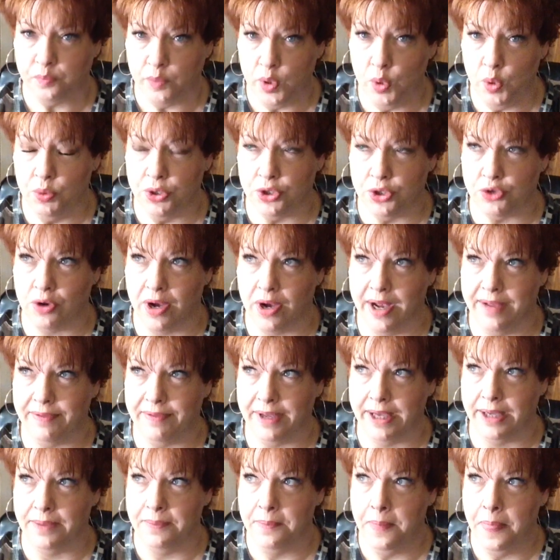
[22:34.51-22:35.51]
We're
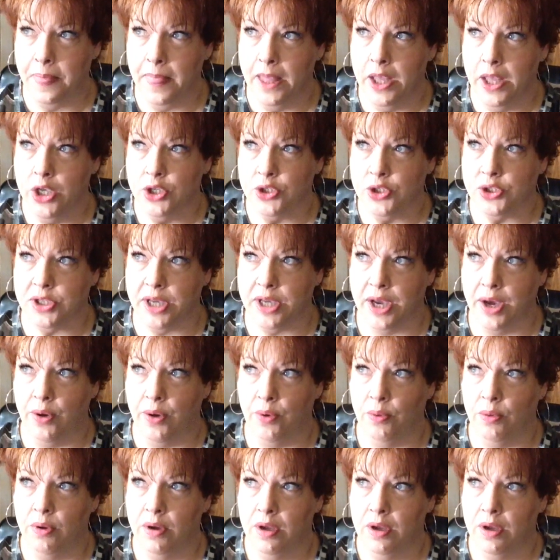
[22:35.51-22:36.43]
driving. So